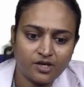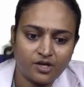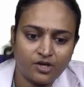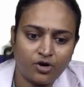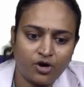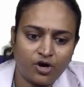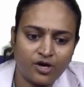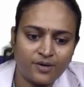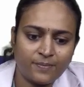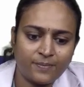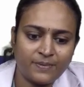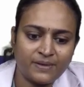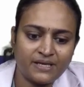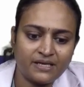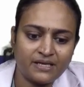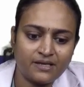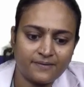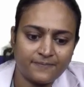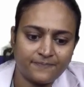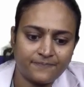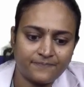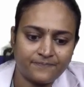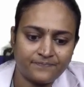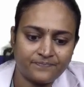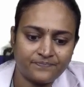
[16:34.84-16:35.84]

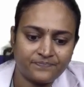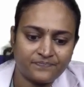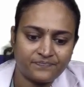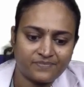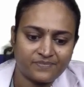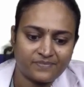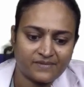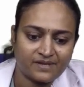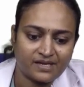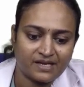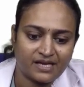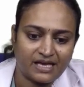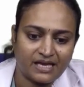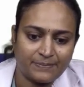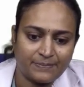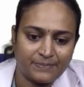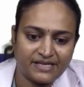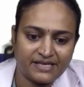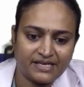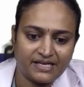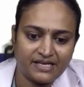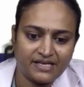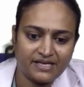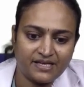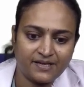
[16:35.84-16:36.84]
normal
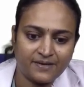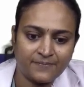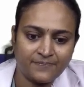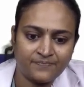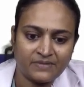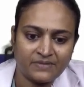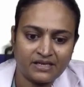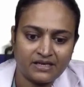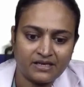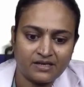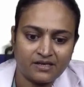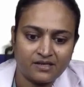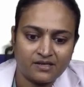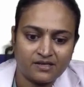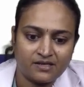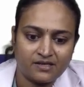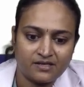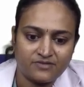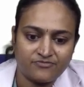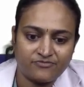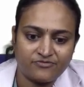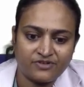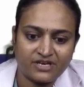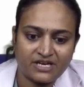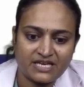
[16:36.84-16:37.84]
epithelium
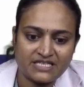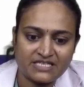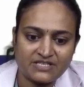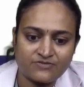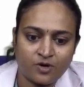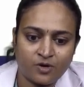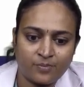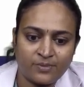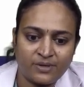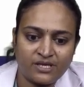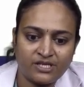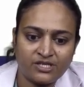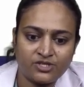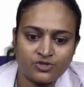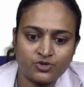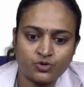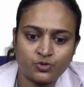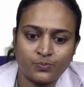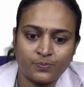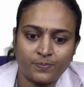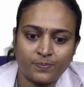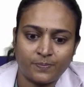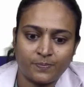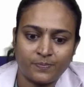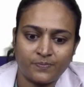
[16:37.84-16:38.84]
transforming
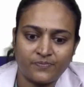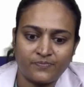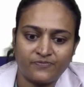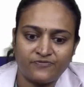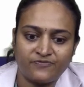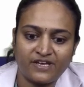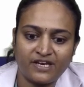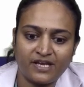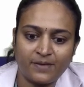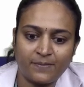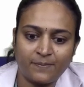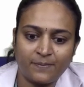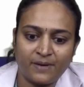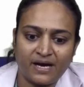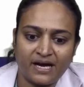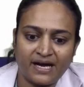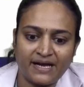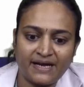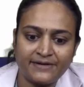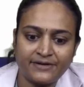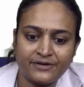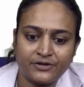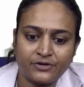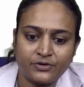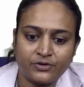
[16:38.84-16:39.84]
to very
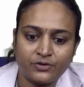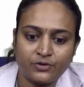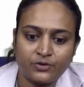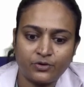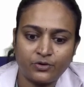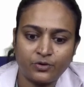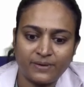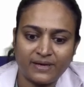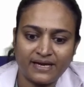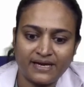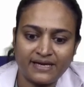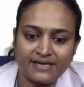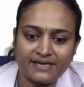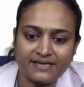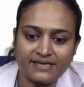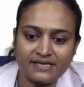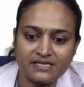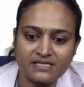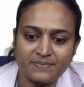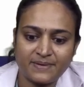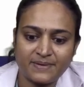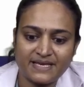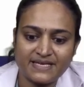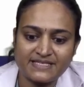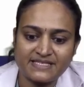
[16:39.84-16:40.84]
mild to mild
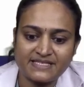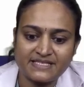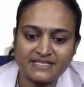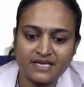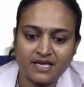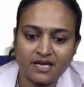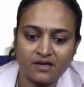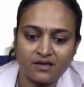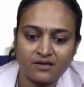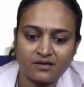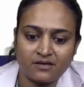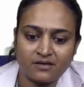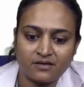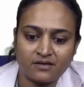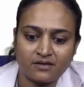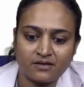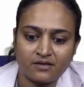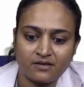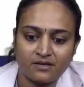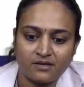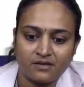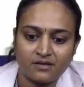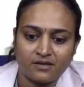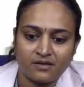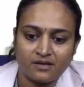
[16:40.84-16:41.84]
dysplasia,
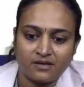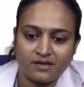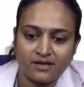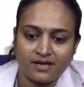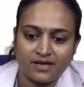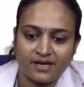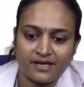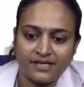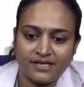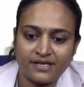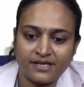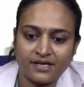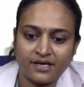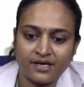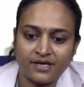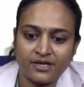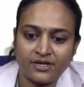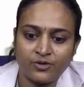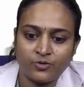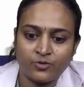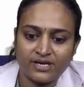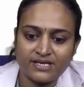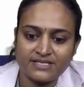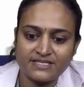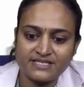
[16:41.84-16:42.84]
and here
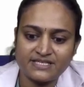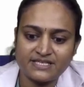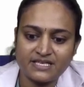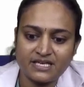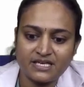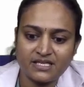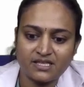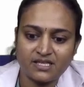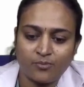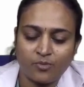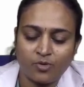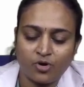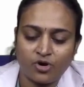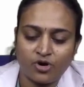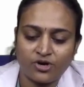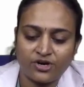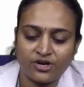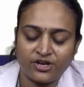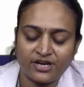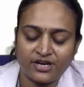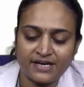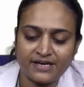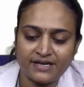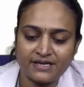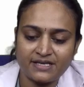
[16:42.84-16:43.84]
you can see the
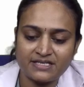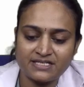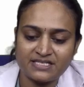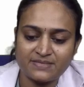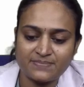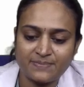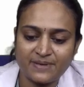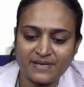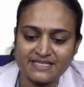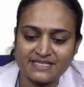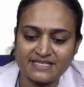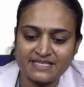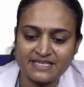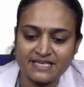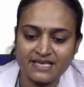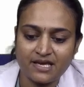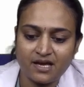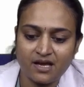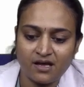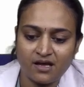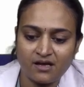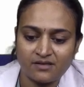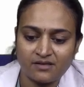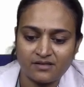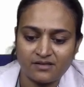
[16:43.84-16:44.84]
moderate
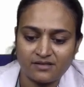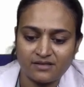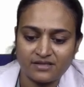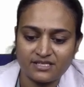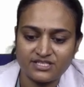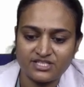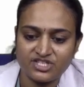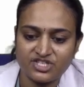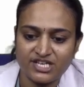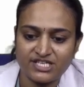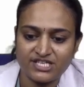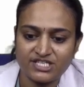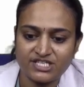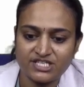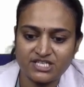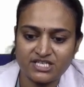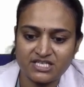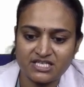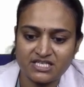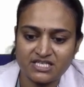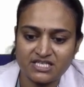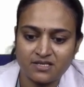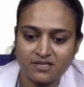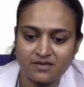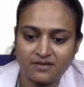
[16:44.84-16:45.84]
dysplasia, the
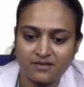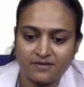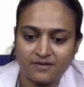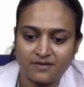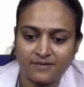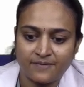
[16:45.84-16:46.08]
changes,